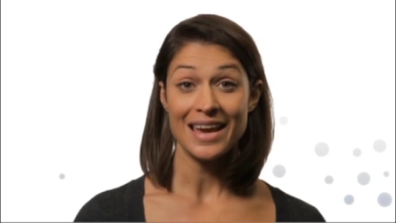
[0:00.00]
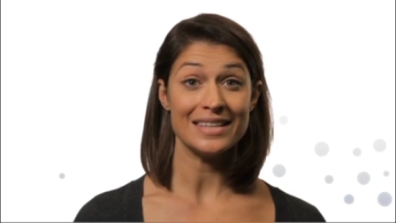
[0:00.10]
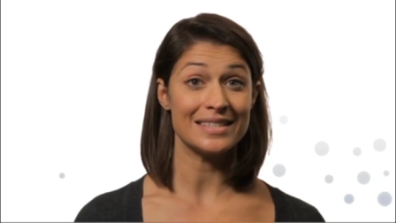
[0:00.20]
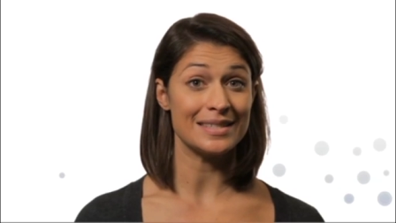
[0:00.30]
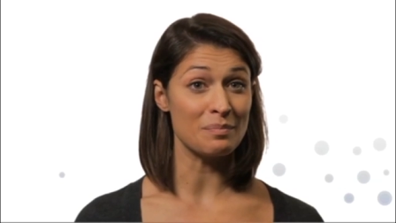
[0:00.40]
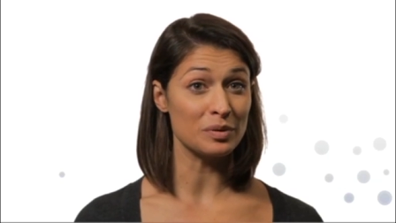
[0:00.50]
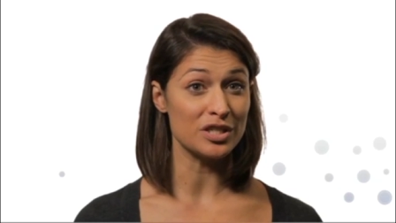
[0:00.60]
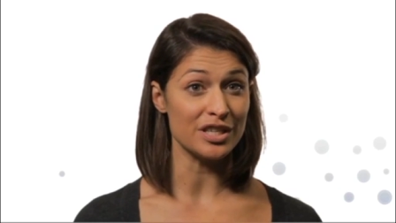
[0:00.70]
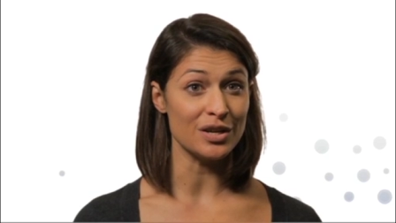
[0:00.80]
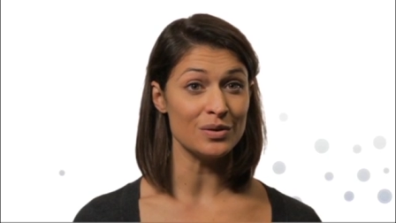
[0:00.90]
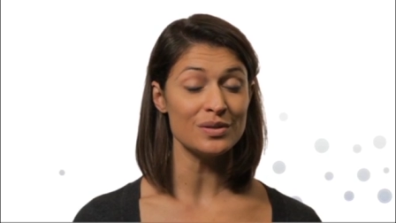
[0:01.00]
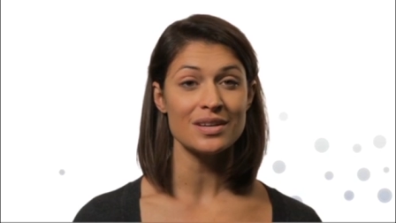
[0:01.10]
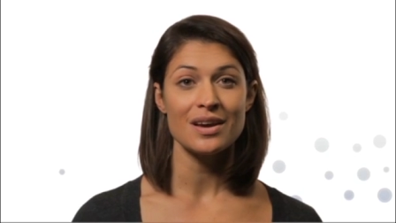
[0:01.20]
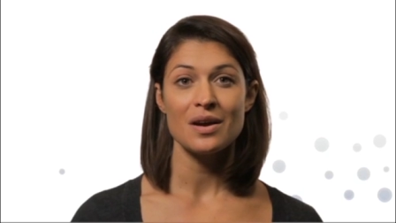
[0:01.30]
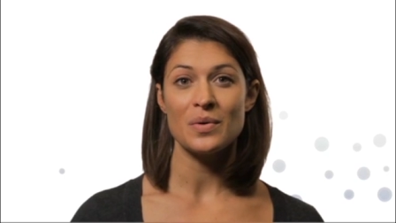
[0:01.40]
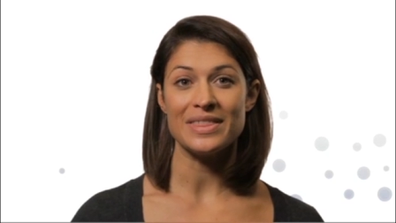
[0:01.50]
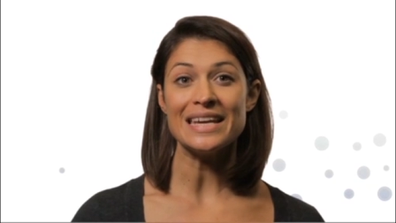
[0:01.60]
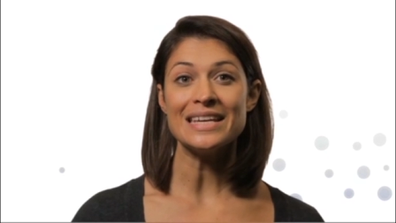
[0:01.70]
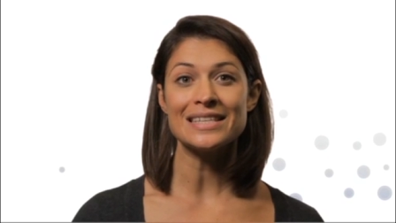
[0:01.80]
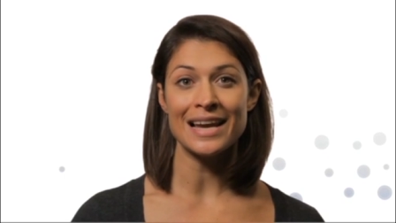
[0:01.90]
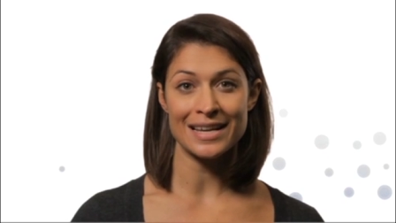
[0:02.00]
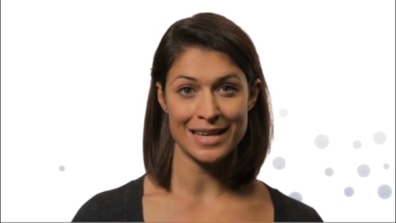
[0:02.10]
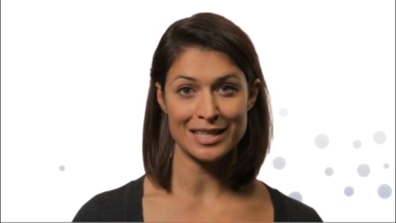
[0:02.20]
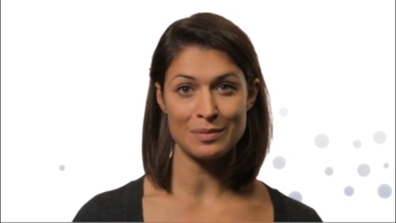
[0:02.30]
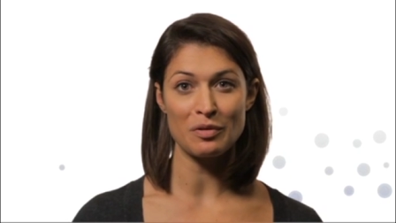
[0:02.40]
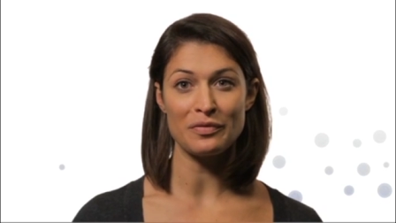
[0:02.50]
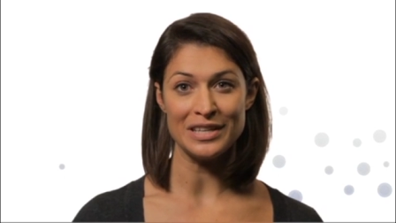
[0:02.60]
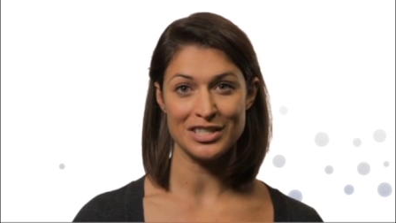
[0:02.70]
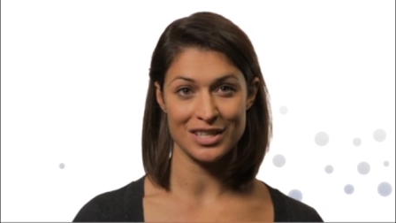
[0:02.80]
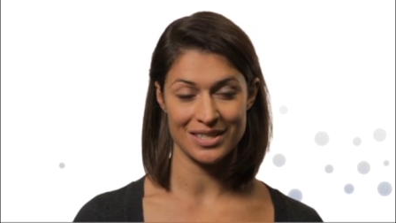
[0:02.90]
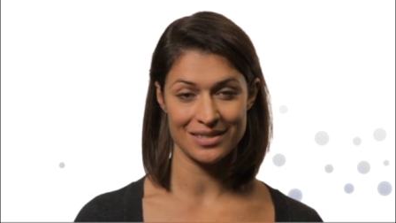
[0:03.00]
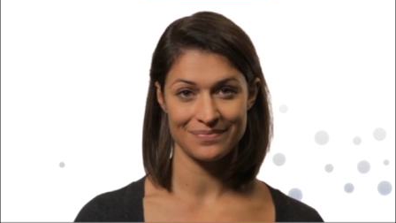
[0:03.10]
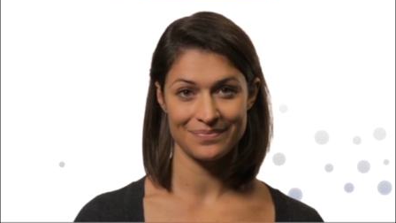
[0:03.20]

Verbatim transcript: It's simple to use, with easily accessible features.